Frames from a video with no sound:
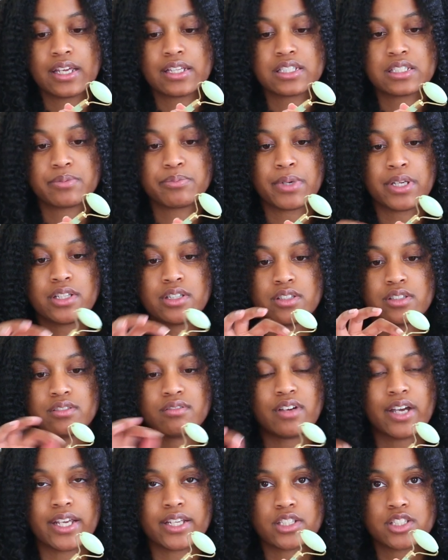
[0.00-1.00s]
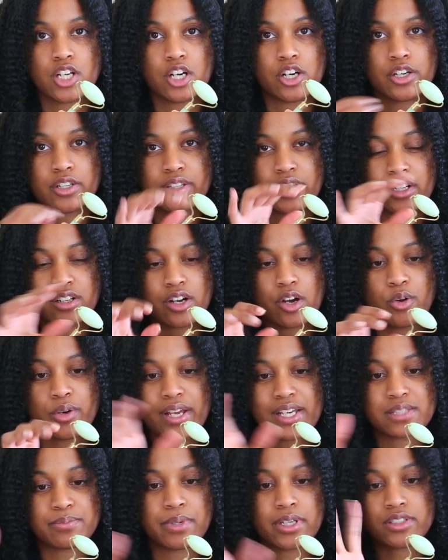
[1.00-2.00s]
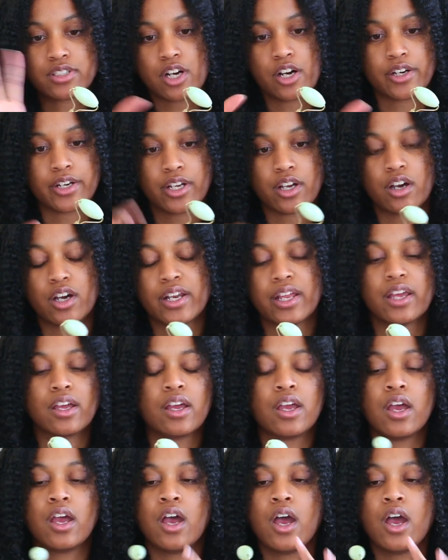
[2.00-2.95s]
it's been like turn the gold has been turning on it.